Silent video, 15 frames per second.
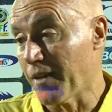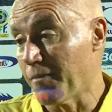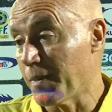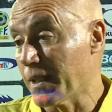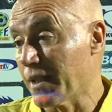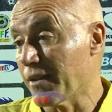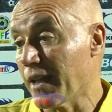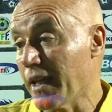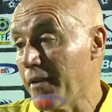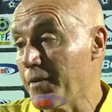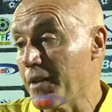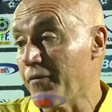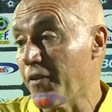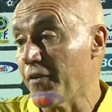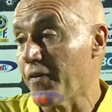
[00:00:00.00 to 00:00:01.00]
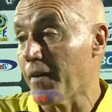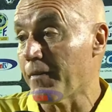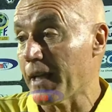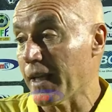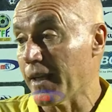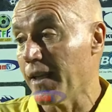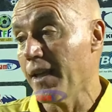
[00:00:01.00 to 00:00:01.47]
because every FIFA break,
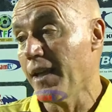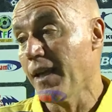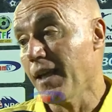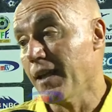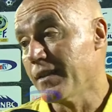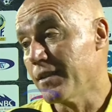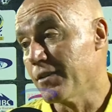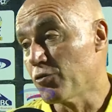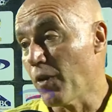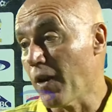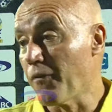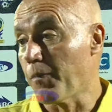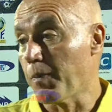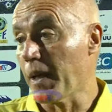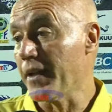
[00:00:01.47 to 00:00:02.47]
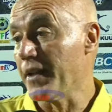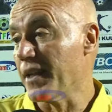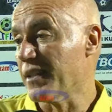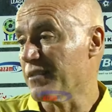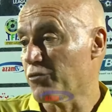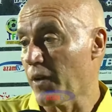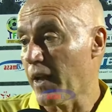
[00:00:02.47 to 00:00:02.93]
12 players,
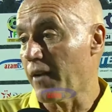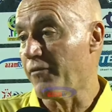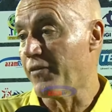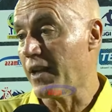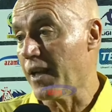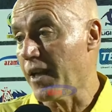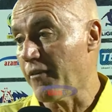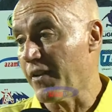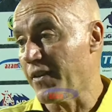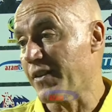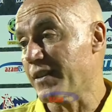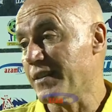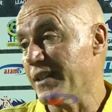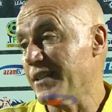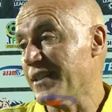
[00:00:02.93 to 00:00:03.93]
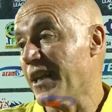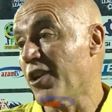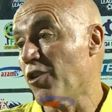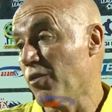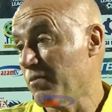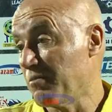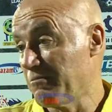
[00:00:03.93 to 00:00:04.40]
12, 11, 13, they go.
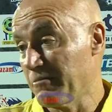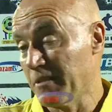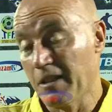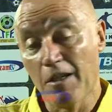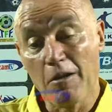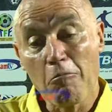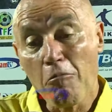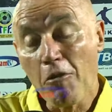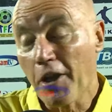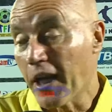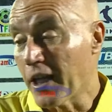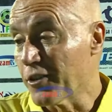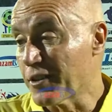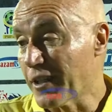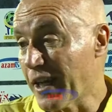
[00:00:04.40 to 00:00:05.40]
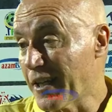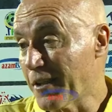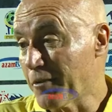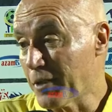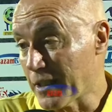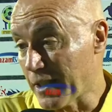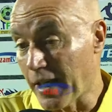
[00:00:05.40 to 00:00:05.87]
We cannot train. We're
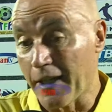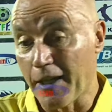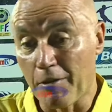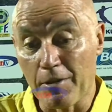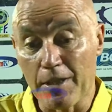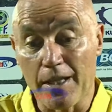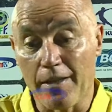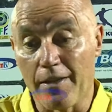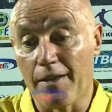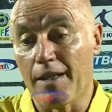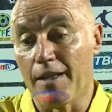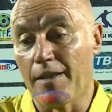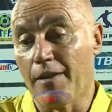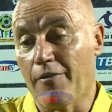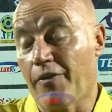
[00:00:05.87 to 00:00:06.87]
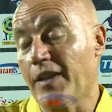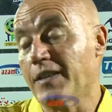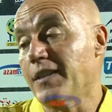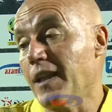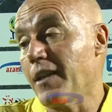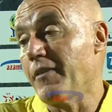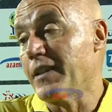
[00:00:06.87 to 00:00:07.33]
training with the first
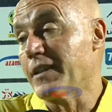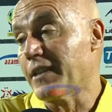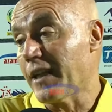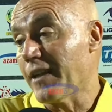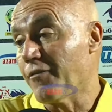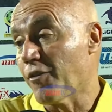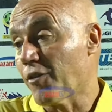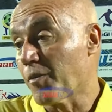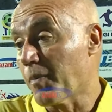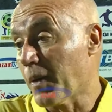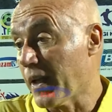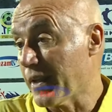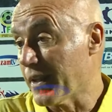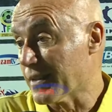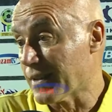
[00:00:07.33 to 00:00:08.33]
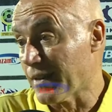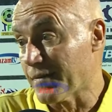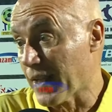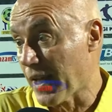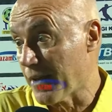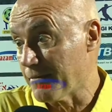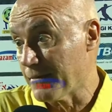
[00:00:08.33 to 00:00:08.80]
11, 3, 4 players
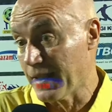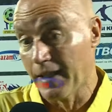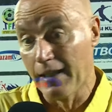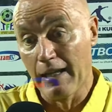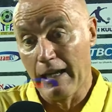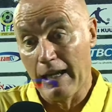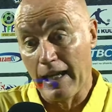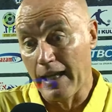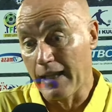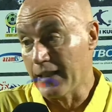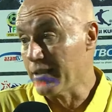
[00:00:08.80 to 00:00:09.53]
sometimes. is